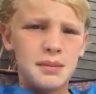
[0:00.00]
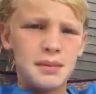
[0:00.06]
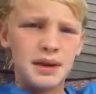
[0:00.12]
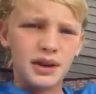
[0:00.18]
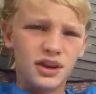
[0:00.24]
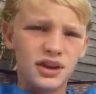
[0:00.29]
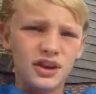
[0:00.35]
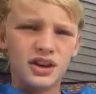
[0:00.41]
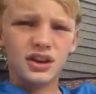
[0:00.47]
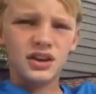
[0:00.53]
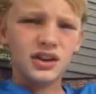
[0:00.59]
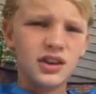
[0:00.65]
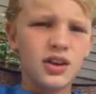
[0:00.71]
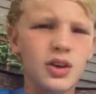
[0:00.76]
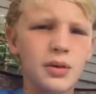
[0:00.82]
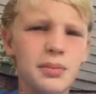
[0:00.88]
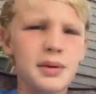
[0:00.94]
Make a
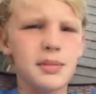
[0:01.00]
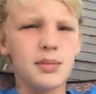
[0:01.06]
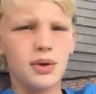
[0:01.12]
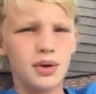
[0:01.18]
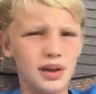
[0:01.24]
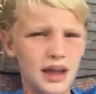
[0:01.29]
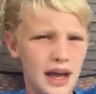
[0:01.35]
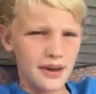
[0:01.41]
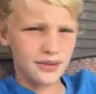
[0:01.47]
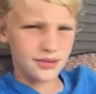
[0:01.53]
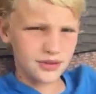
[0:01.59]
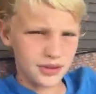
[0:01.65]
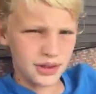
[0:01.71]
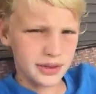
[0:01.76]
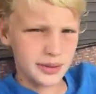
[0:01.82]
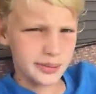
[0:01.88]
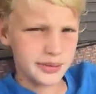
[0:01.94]
little bit more live
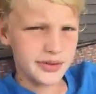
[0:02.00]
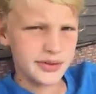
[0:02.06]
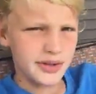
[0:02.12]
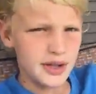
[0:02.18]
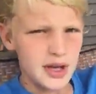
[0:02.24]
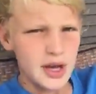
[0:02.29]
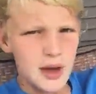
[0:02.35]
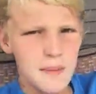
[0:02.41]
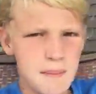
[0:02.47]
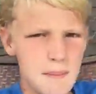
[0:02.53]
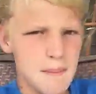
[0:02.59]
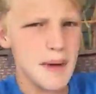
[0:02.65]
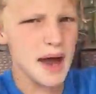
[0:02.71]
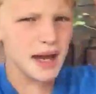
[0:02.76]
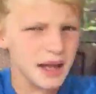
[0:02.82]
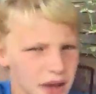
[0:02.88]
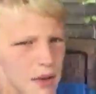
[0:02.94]
streams.
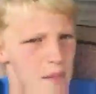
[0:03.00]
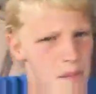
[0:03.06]
Make